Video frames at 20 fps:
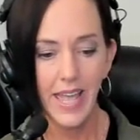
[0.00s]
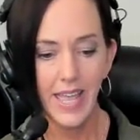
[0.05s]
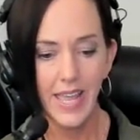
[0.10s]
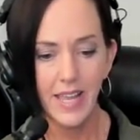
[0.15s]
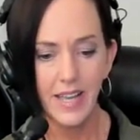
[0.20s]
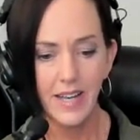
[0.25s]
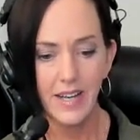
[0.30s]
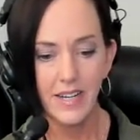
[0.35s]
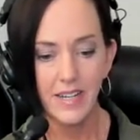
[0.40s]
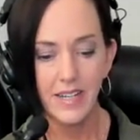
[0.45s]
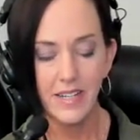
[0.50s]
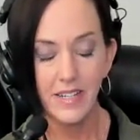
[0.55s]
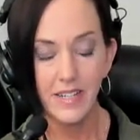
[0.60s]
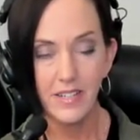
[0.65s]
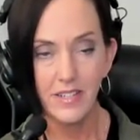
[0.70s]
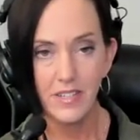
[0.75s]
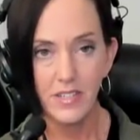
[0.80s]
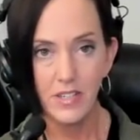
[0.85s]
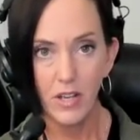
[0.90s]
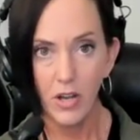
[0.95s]

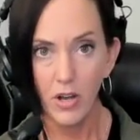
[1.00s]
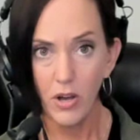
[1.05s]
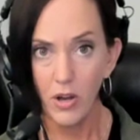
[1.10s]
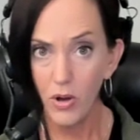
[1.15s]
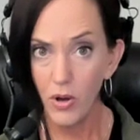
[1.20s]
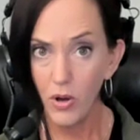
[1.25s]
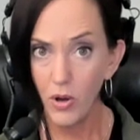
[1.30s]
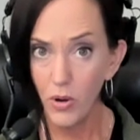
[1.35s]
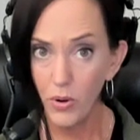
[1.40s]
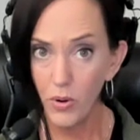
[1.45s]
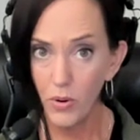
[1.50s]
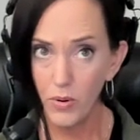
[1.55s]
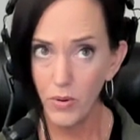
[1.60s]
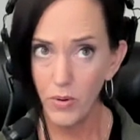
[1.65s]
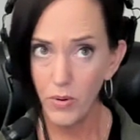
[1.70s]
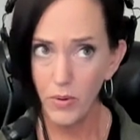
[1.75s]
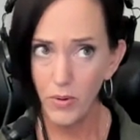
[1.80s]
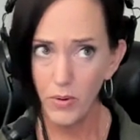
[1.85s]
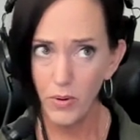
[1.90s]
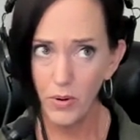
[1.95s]
and
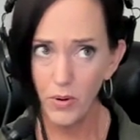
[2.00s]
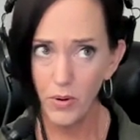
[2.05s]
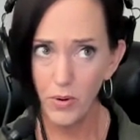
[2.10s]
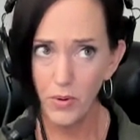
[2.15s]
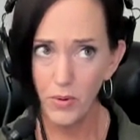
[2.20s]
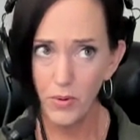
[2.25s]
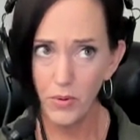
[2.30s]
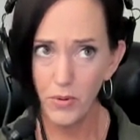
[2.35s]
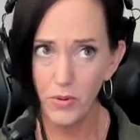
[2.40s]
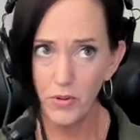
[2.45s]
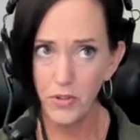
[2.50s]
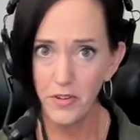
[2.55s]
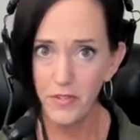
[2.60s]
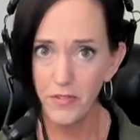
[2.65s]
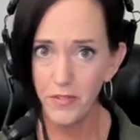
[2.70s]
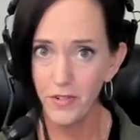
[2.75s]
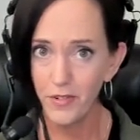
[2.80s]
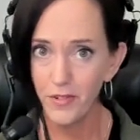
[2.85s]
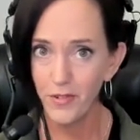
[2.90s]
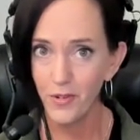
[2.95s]
hold
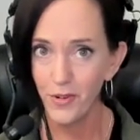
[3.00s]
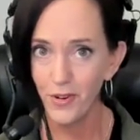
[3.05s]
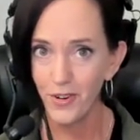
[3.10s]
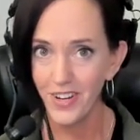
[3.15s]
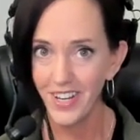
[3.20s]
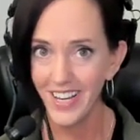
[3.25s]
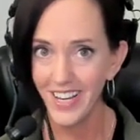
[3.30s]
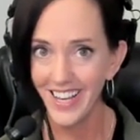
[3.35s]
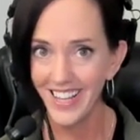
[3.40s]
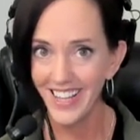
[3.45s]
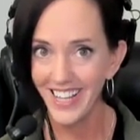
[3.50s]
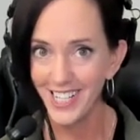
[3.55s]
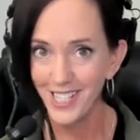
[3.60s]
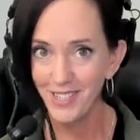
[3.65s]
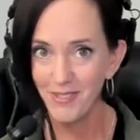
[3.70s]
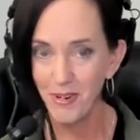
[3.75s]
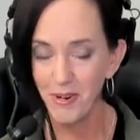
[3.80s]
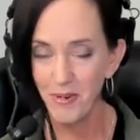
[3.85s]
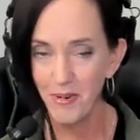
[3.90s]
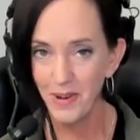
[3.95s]
for 4. Yeah,
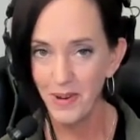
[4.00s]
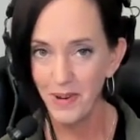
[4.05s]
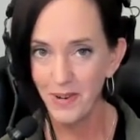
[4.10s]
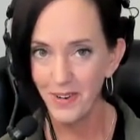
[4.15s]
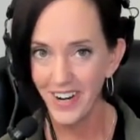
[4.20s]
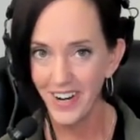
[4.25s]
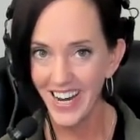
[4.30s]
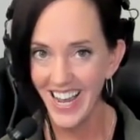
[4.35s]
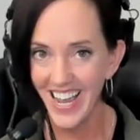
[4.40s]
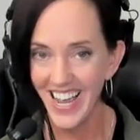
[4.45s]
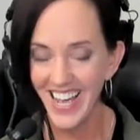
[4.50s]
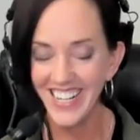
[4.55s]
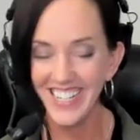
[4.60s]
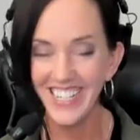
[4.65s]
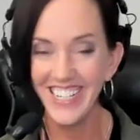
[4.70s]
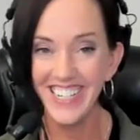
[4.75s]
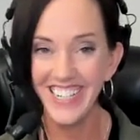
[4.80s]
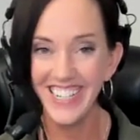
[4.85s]
that's where we were at.